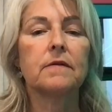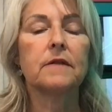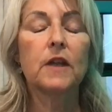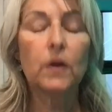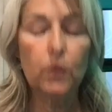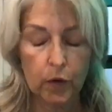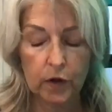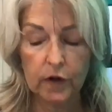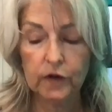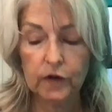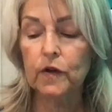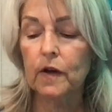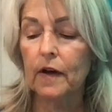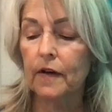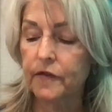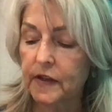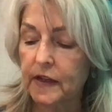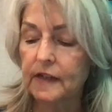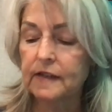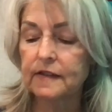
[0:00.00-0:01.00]
It works
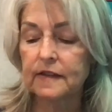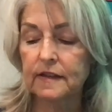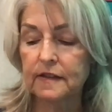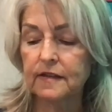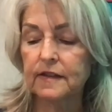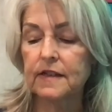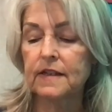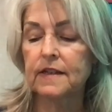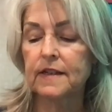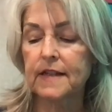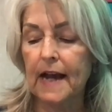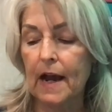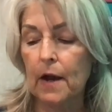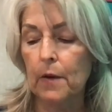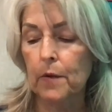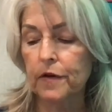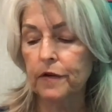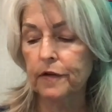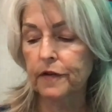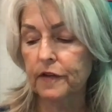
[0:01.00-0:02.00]
off the existing
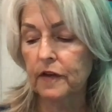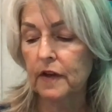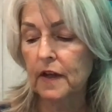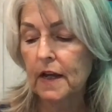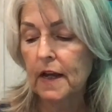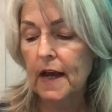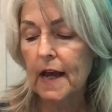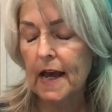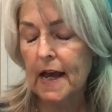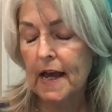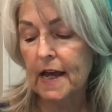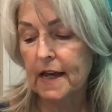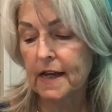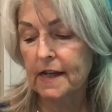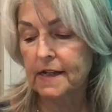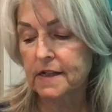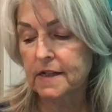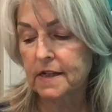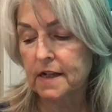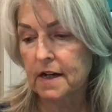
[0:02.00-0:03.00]
towers.
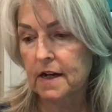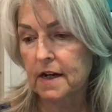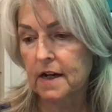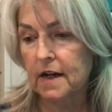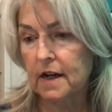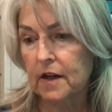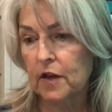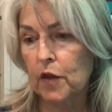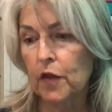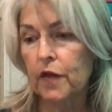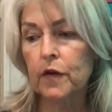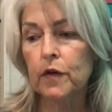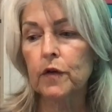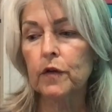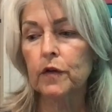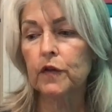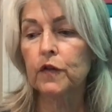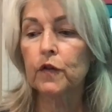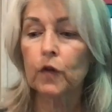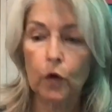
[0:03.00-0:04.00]
And
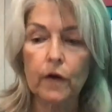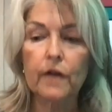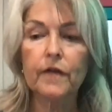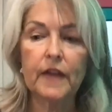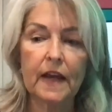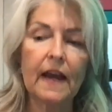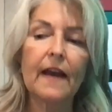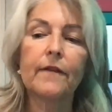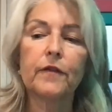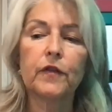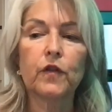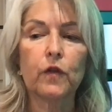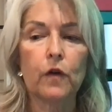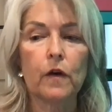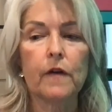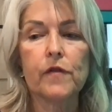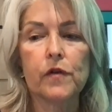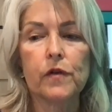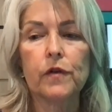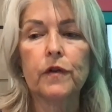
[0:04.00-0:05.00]
they have
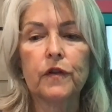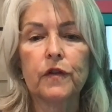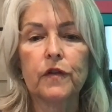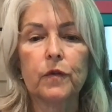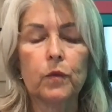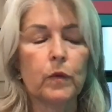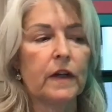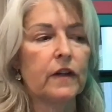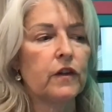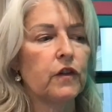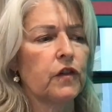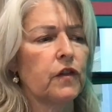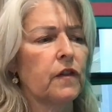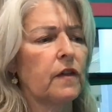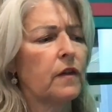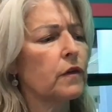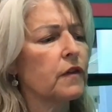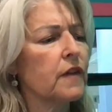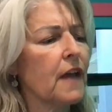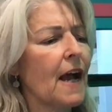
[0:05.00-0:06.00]
servers, which
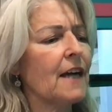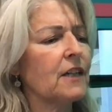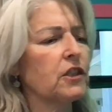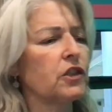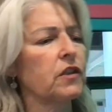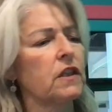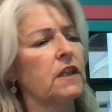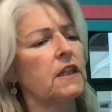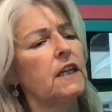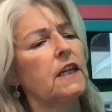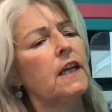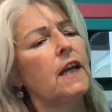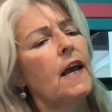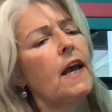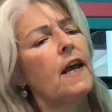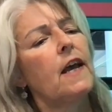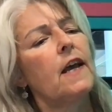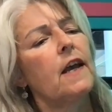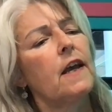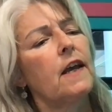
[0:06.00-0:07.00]
there's actually
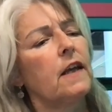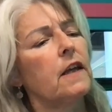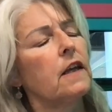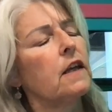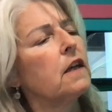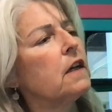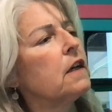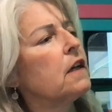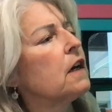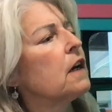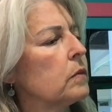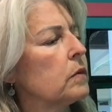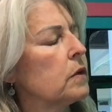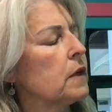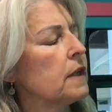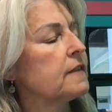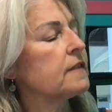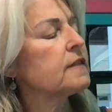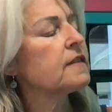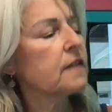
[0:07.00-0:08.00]
a
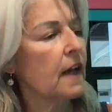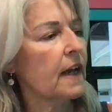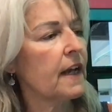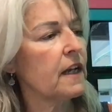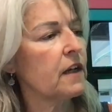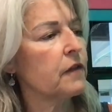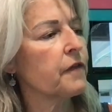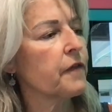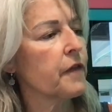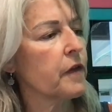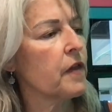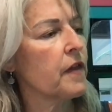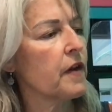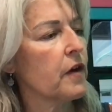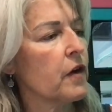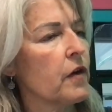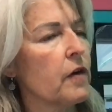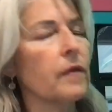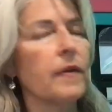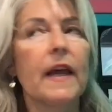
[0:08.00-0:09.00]
site for
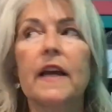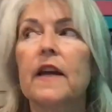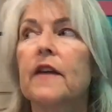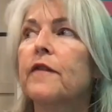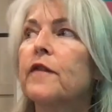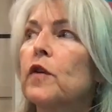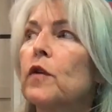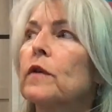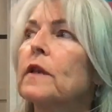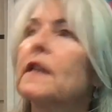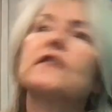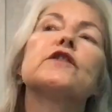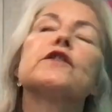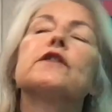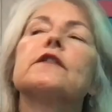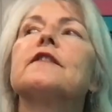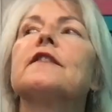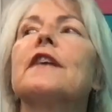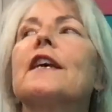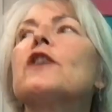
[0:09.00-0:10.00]
their, like, if let's
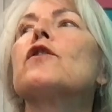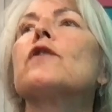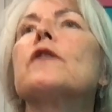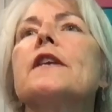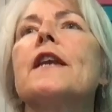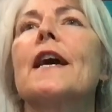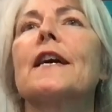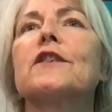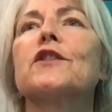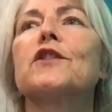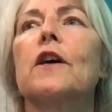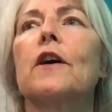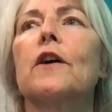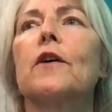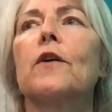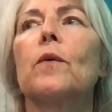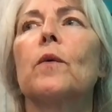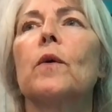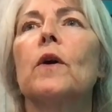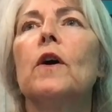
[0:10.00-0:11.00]
just say your
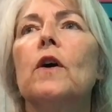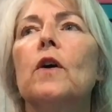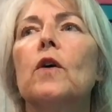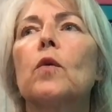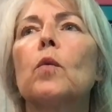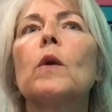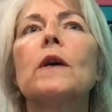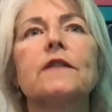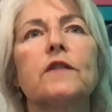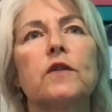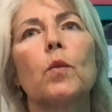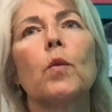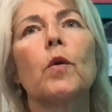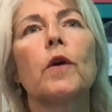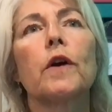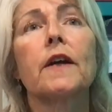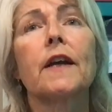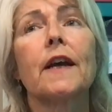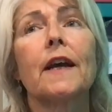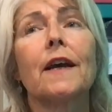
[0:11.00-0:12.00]
Necto wasn't
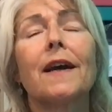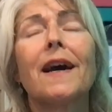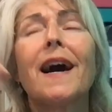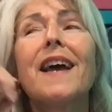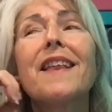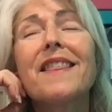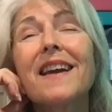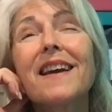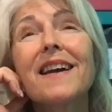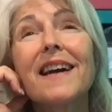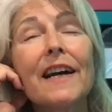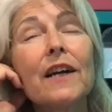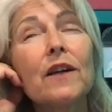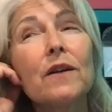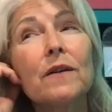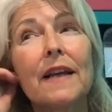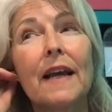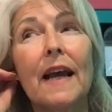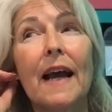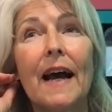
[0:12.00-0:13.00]
working. I think I
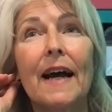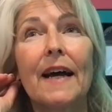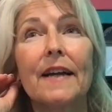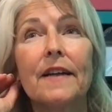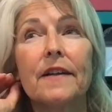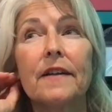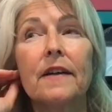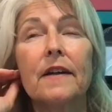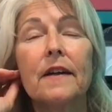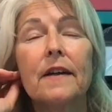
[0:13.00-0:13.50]
only had